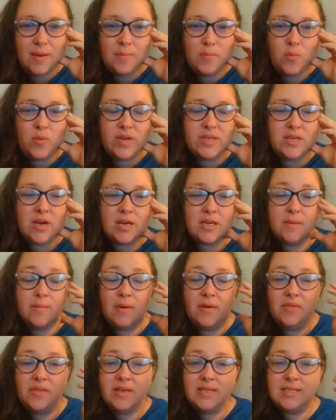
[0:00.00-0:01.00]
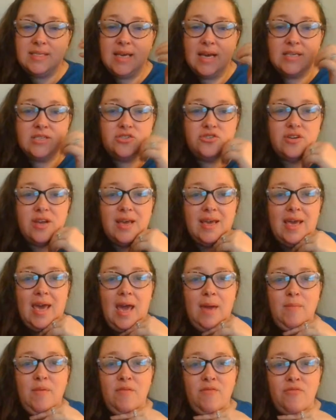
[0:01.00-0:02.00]
We talked about this yesterday.
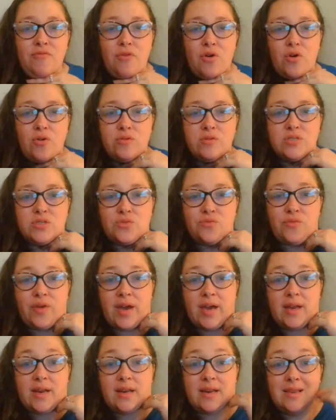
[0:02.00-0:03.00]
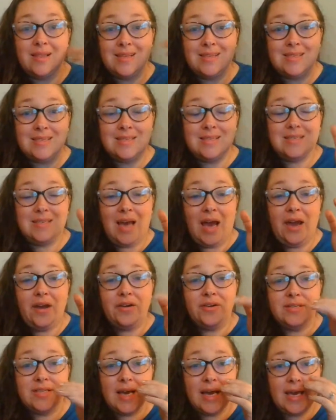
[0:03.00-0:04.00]
Game of Thrones ran this
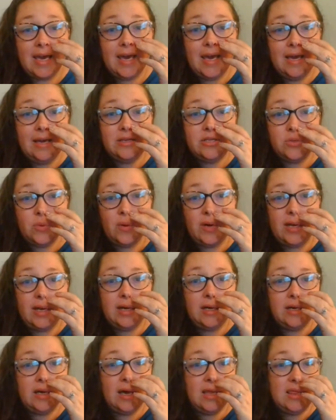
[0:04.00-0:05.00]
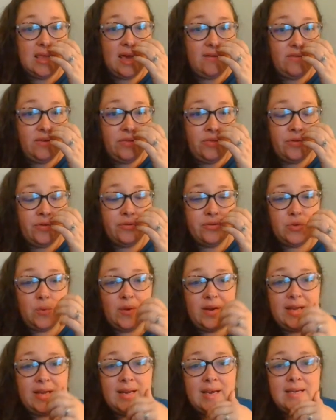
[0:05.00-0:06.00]
entire decade, 2011 through
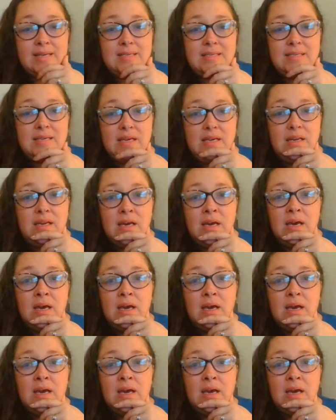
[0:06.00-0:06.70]
2019.